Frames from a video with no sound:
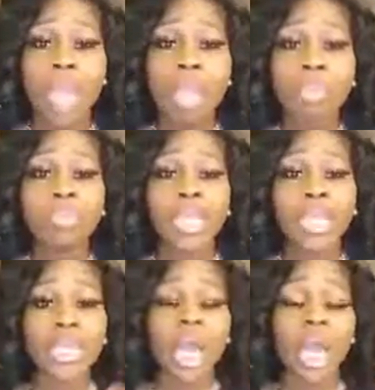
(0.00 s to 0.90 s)
being
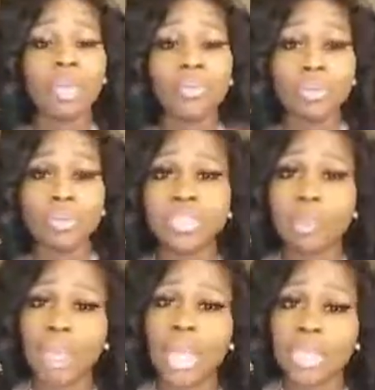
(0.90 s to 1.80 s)
under
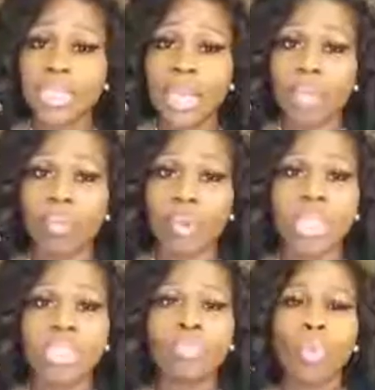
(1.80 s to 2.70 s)
somebody that was
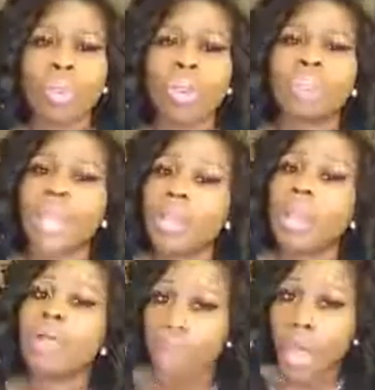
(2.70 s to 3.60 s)
more of like a
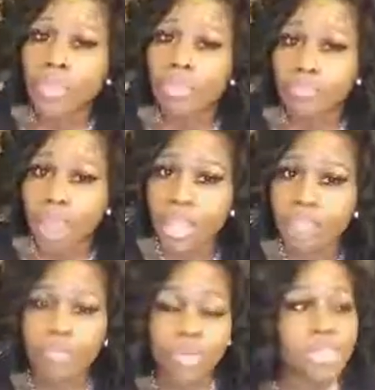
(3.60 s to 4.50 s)
father, right?
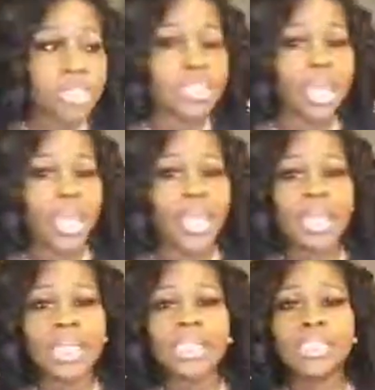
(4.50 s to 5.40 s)
Versus like
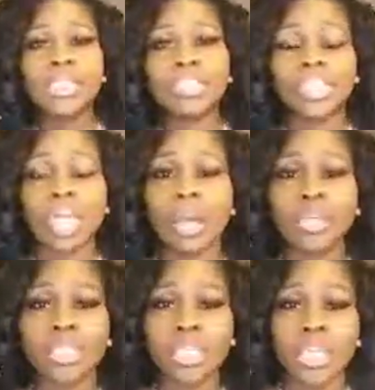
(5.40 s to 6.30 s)
these young
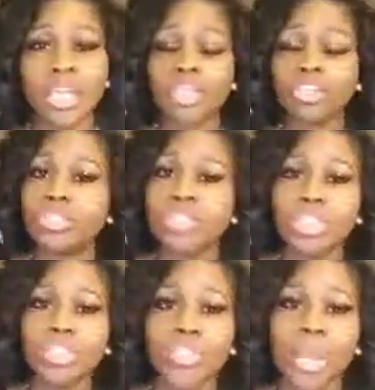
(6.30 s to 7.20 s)
teenagers that's
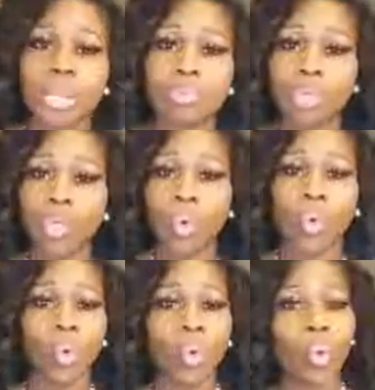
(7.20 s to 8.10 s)
trying to be
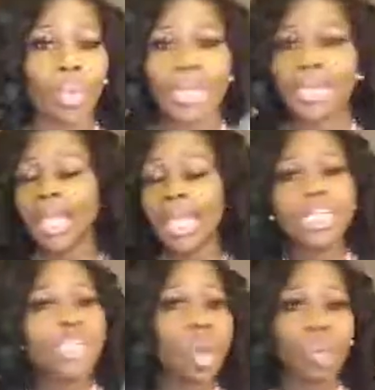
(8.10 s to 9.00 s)
cool and
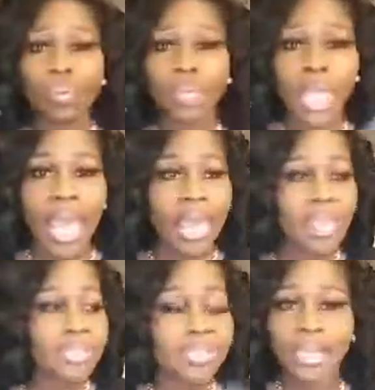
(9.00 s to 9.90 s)
don't realize
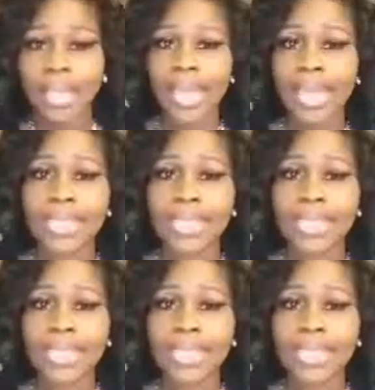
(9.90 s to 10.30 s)
that like